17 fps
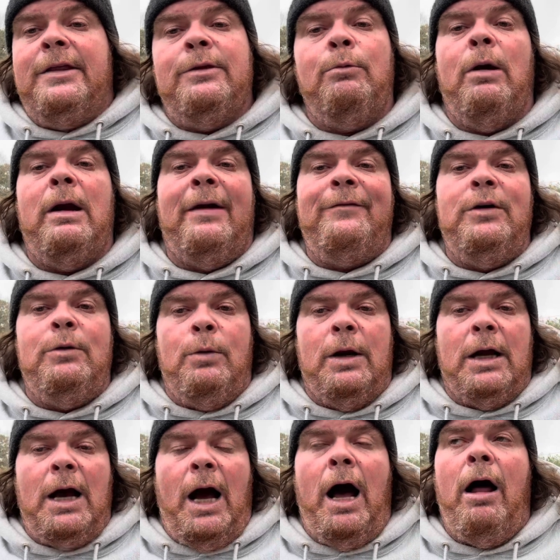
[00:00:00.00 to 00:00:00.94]
whatever you
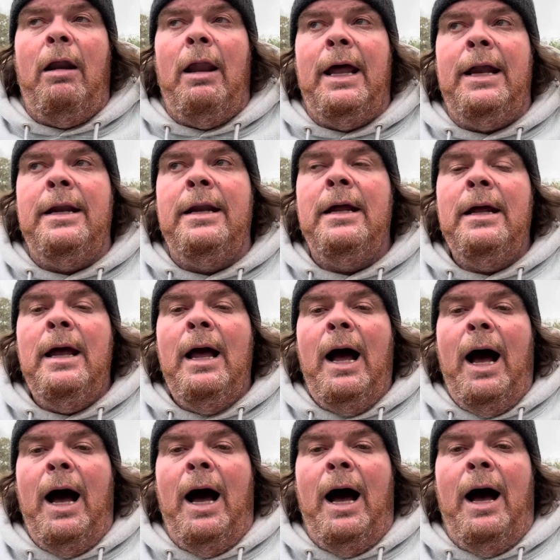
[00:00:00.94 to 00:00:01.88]
want to call it.
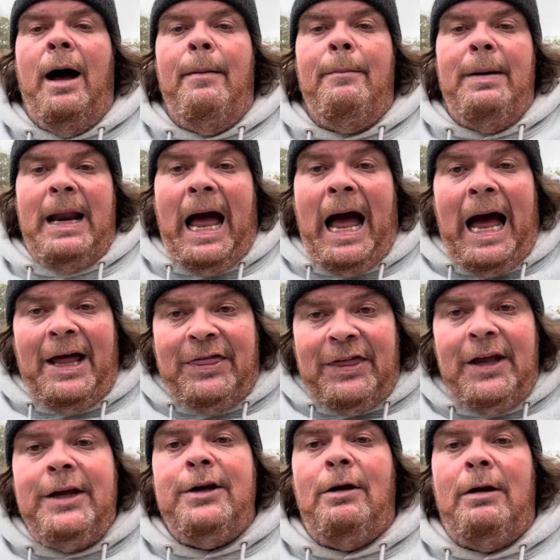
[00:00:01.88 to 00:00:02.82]
But I
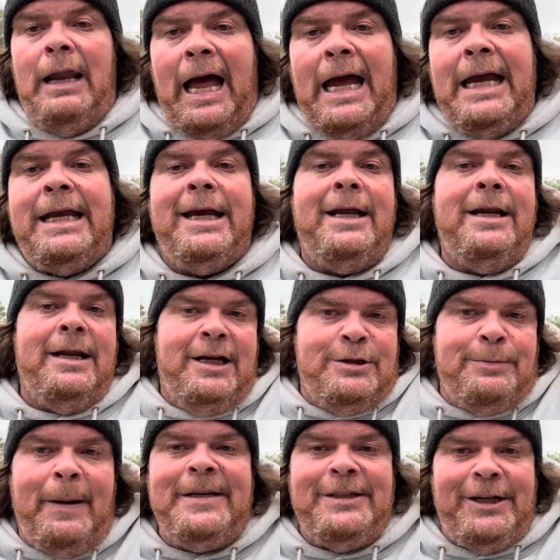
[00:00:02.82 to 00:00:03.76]
think you'll like it,
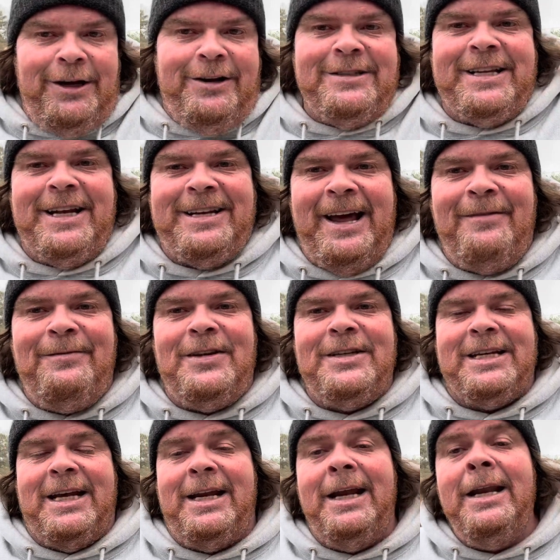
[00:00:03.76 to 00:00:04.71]
especially because the
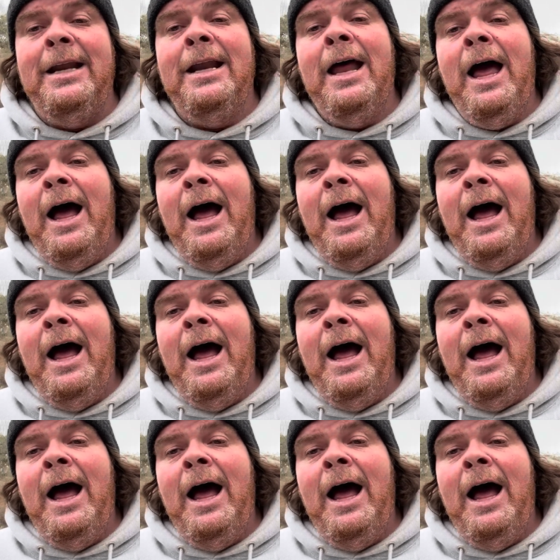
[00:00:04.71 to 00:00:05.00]
devil's in it.